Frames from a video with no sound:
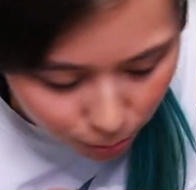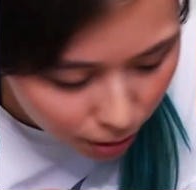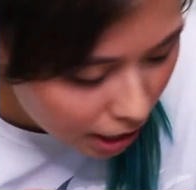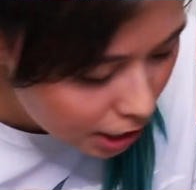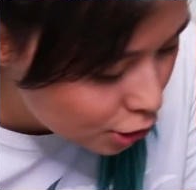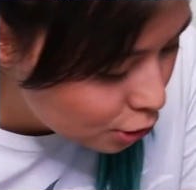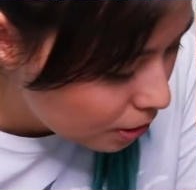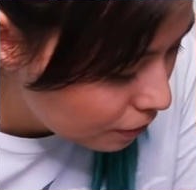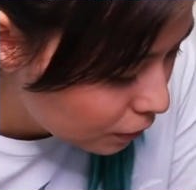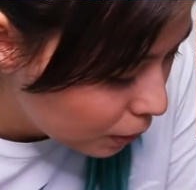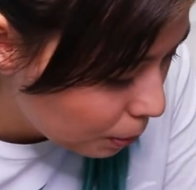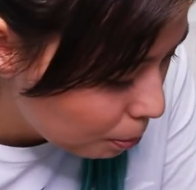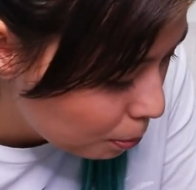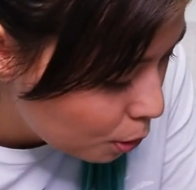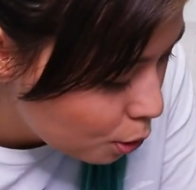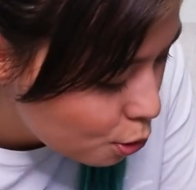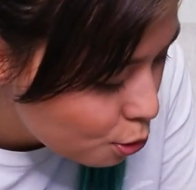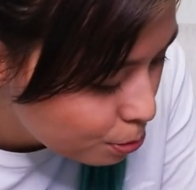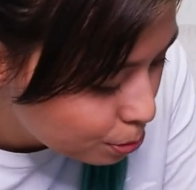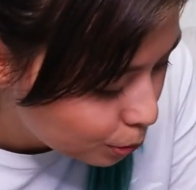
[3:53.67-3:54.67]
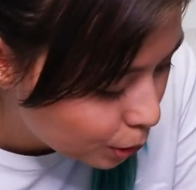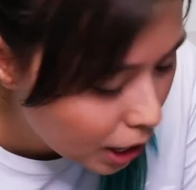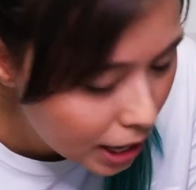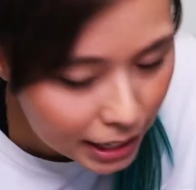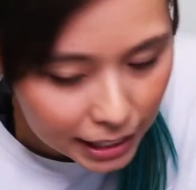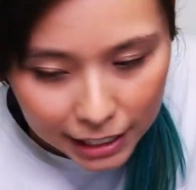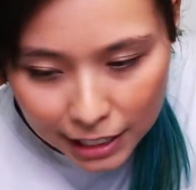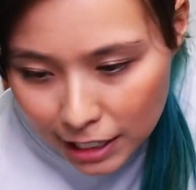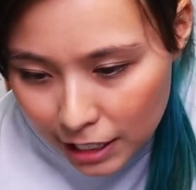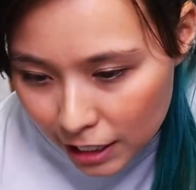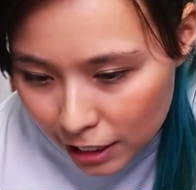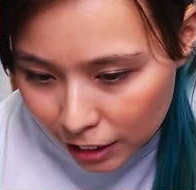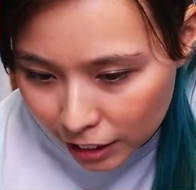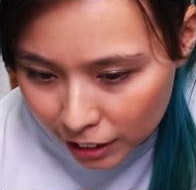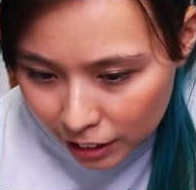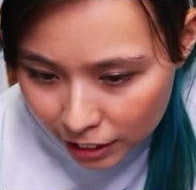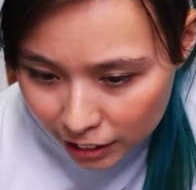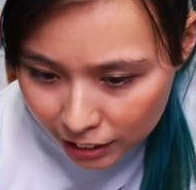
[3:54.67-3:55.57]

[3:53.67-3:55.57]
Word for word: Why'd you have to poop right here?